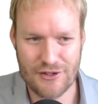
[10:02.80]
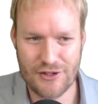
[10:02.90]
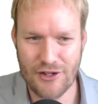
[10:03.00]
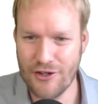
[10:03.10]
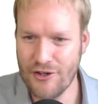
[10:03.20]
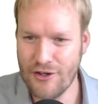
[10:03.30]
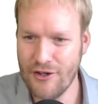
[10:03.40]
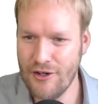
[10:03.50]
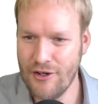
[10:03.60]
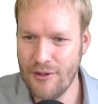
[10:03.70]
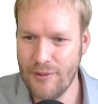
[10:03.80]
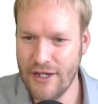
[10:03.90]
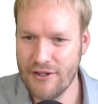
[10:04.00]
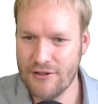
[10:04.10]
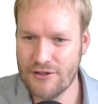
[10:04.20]
to go
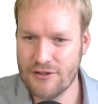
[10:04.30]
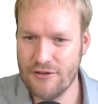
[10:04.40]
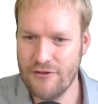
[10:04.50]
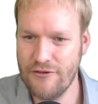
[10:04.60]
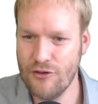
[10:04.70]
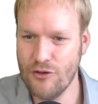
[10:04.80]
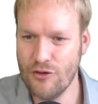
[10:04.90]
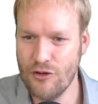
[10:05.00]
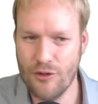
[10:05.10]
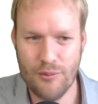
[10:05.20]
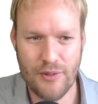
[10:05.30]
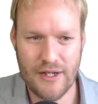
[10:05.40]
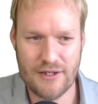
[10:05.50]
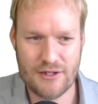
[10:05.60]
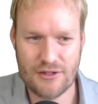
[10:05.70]
minus 4
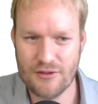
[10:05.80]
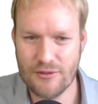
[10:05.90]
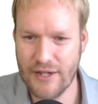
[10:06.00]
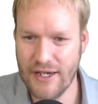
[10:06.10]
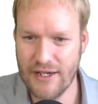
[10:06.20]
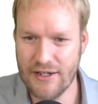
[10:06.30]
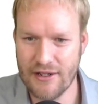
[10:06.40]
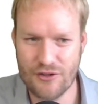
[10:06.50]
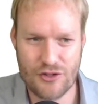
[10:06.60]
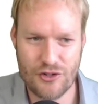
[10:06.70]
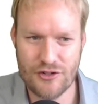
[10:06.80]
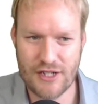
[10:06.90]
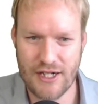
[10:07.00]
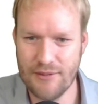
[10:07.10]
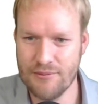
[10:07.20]
plus, we're adding 2
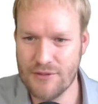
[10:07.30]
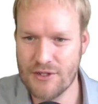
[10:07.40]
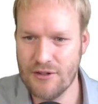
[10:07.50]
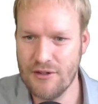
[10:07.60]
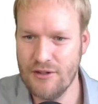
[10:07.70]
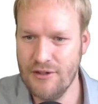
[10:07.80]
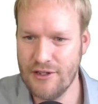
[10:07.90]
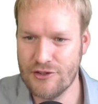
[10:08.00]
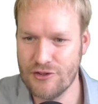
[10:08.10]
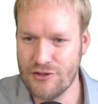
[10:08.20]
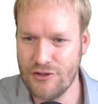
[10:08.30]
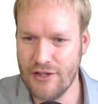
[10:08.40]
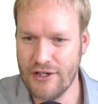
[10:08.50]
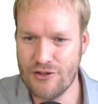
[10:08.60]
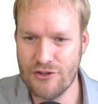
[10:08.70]
times, let's just do
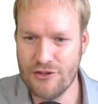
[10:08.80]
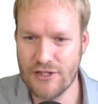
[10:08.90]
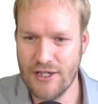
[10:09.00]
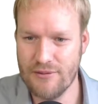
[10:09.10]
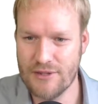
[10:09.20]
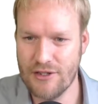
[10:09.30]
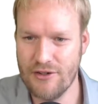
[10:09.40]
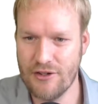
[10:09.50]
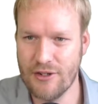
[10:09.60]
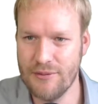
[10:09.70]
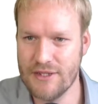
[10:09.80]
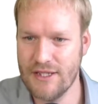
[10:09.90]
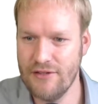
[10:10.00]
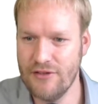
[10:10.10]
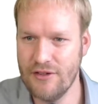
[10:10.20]
that, 2 times
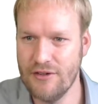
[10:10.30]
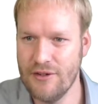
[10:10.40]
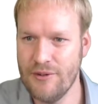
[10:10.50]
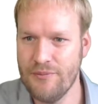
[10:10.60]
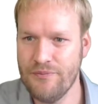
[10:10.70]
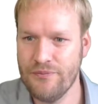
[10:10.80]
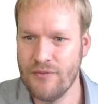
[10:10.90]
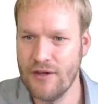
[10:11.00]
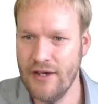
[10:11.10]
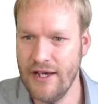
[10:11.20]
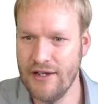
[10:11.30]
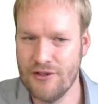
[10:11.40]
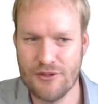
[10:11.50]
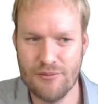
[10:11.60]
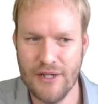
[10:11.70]
0.7,
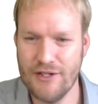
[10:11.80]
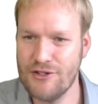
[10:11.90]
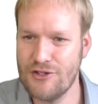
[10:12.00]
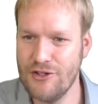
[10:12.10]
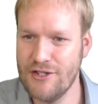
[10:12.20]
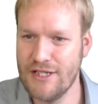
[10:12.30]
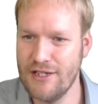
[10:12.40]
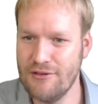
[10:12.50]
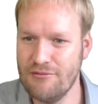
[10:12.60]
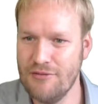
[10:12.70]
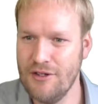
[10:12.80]
and minus 13